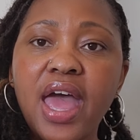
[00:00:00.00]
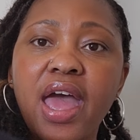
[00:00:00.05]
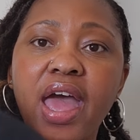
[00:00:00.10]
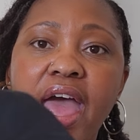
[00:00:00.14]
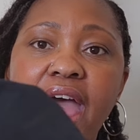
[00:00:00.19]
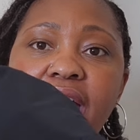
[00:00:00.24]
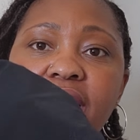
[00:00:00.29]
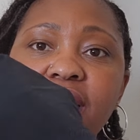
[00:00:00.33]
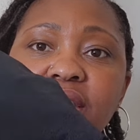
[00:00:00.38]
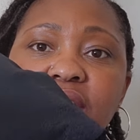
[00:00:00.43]

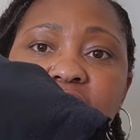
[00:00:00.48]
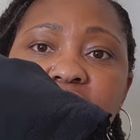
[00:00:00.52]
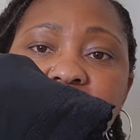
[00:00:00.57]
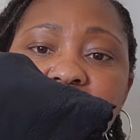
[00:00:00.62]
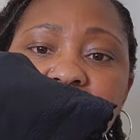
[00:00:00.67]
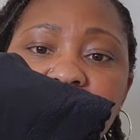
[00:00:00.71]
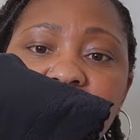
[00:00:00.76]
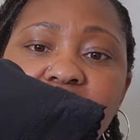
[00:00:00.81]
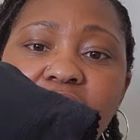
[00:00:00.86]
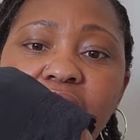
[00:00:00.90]
as it
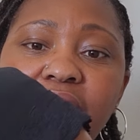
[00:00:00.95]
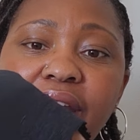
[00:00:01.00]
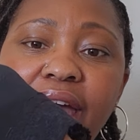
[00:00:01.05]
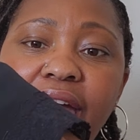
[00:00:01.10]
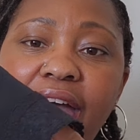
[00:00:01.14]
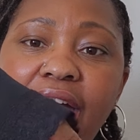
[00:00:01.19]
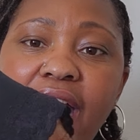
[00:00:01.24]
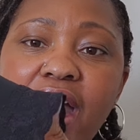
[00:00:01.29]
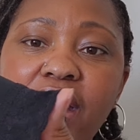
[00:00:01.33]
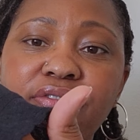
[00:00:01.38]
does not
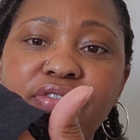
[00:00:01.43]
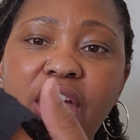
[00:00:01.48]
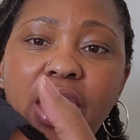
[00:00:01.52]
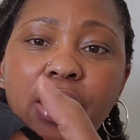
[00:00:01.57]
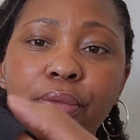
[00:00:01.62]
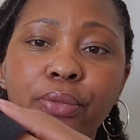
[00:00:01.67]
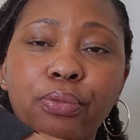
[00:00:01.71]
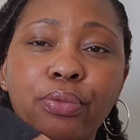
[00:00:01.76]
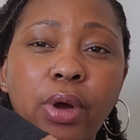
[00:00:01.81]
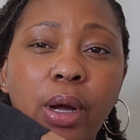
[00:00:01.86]
have
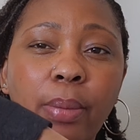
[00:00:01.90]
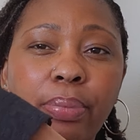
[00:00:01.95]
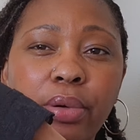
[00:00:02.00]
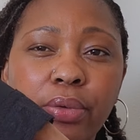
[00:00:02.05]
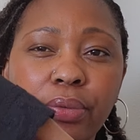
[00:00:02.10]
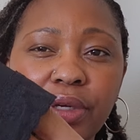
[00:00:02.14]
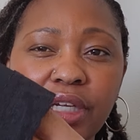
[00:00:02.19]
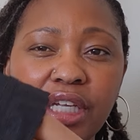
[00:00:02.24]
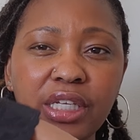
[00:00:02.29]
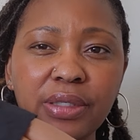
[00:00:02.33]
that
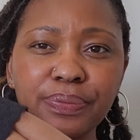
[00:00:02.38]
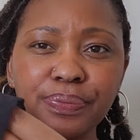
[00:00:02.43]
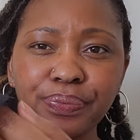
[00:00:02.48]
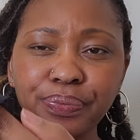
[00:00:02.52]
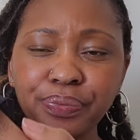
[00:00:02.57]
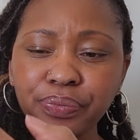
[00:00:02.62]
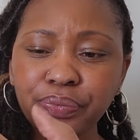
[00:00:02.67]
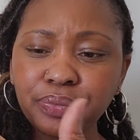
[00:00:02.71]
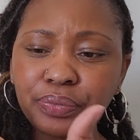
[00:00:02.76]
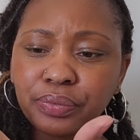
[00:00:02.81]
rubbery
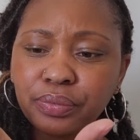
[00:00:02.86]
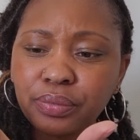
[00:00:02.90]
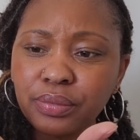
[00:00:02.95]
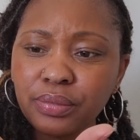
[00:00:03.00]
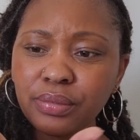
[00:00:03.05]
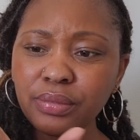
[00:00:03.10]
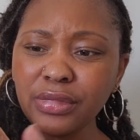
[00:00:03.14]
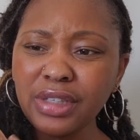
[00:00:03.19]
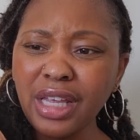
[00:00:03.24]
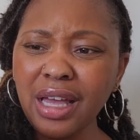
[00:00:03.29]

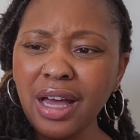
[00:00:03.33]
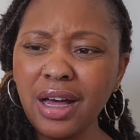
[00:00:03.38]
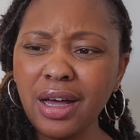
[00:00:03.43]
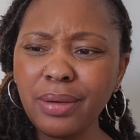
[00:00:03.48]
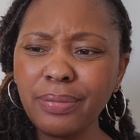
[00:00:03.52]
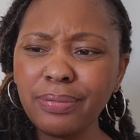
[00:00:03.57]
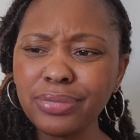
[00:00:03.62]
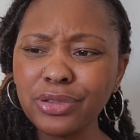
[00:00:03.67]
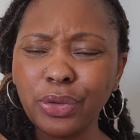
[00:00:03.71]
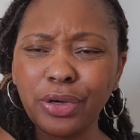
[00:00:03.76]

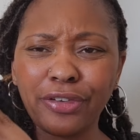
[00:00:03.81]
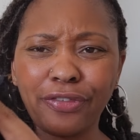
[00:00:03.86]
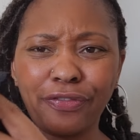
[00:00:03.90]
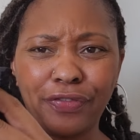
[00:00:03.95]
sort of